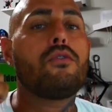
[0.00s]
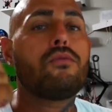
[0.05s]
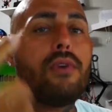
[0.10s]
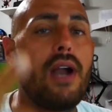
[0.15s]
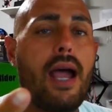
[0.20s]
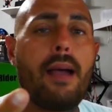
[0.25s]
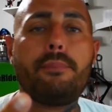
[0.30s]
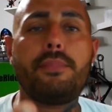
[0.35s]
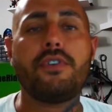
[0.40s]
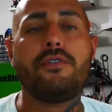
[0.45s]

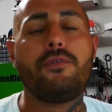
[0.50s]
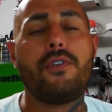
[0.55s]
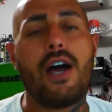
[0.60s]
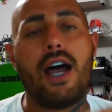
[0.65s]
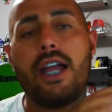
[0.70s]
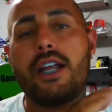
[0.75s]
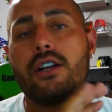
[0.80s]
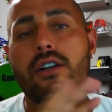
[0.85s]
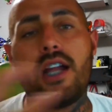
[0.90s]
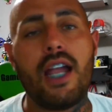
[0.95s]
Rapid
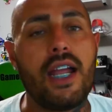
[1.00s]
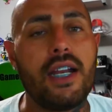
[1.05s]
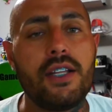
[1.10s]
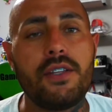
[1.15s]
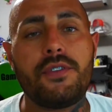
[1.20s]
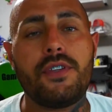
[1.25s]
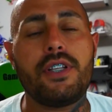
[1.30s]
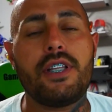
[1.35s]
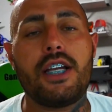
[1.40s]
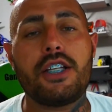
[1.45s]
Fire,
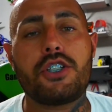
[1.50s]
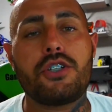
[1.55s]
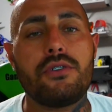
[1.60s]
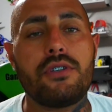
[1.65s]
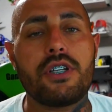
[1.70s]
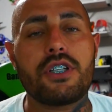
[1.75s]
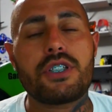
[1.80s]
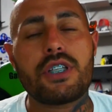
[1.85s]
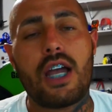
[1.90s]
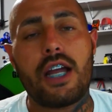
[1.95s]
anything that you
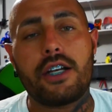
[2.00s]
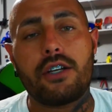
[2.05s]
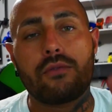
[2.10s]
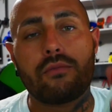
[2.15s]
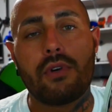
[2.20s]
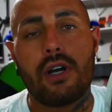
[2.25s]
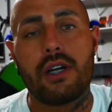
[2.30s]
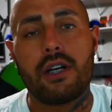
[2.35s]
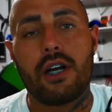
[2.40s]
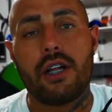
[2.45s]
decide to
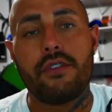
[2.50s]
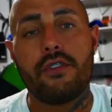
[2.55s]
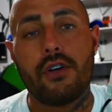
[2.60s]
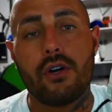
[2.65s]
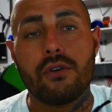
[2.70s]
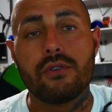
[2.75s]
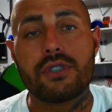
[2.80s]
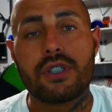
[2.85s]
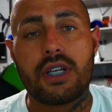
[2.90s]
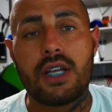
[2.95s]
run on
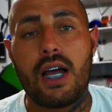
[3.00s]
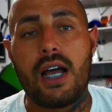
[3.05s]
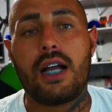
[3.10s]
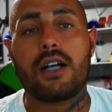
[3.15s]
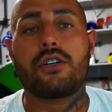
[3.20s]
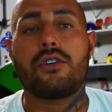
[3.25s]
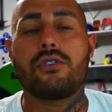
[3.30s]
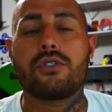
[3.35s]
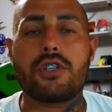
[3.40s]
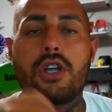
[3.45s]
those
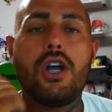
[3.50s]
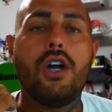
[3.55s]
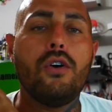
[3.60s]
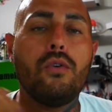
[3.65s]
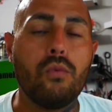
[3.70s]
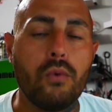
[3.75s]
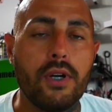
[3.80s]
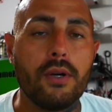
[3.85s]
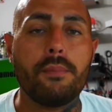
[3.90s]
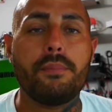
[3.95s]
goggles
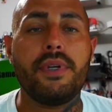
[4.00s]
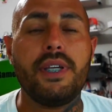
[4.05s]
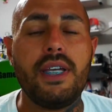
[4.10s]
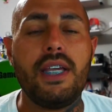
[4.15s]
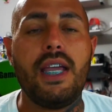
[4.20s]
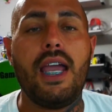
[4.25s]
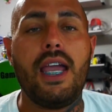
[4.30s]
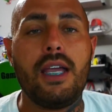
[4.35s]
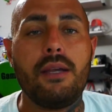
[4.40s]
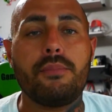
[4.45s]
will
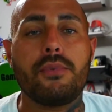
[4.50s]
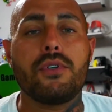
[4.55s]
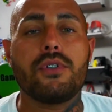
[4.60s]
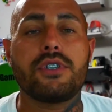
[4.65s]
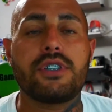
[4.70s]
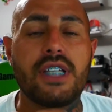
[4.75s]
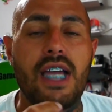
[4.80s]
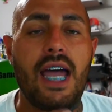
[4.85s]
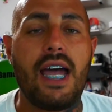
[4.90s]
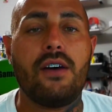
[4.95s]
be
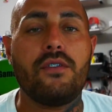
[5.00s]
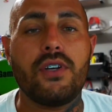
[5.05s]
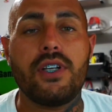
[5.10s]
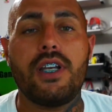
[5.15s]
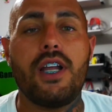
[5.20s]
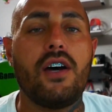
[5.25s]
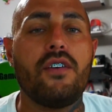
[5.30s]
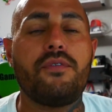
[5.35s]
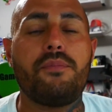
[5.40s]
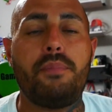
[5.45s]
able to have
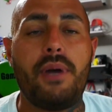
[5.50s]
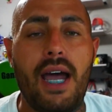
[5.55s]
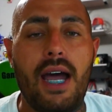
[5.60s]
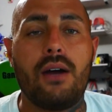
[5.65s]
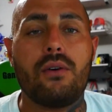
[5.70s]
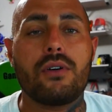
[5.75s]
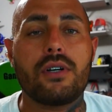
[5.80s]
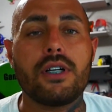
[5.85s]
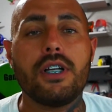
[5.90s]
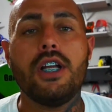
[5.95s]
enough
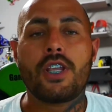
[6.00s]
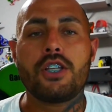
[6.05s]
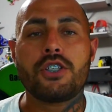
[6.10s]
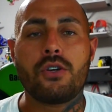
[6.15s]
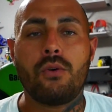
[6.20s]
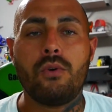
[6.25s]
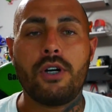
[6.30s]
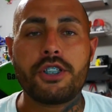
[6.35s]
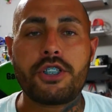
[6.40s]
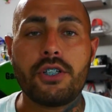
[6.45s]
power.
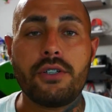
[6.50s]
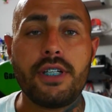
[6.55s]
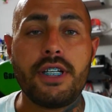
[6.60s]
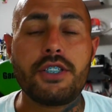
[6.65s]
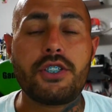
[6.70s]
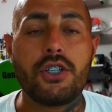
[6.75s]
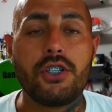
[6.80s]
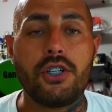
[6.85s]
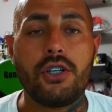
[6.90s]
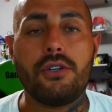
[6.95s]
So what you'll
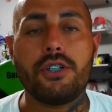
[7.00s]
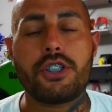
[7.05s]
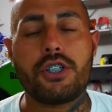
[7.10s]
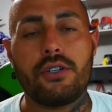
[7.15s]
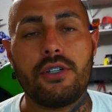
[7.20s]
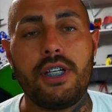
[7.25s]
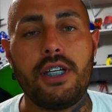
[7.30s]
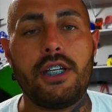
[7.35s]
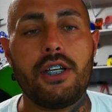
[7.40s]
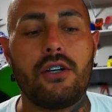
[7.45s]
need to do is
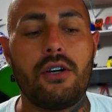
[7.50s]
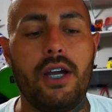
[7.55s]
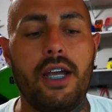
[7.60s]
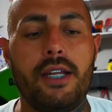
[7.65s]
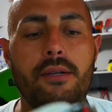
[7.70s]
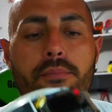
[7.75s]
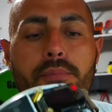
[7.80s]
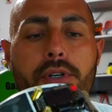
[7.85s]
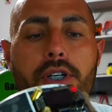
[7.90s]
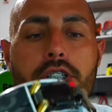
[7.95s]
you'll need to go
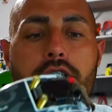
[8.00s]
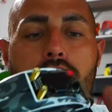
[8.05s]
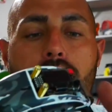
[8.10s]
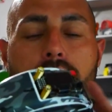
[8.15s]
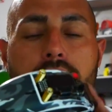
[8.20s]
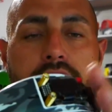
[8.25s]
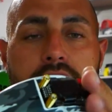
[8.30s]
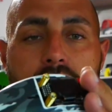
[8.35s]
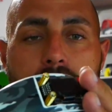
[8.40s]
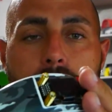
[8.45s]
ahead and put
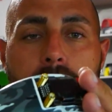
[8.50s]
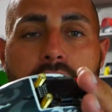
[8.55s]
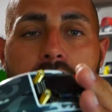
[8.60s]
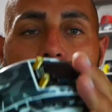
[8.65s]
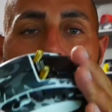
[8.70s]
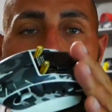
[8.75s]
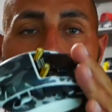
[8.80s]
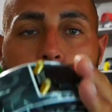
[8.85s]
your T B S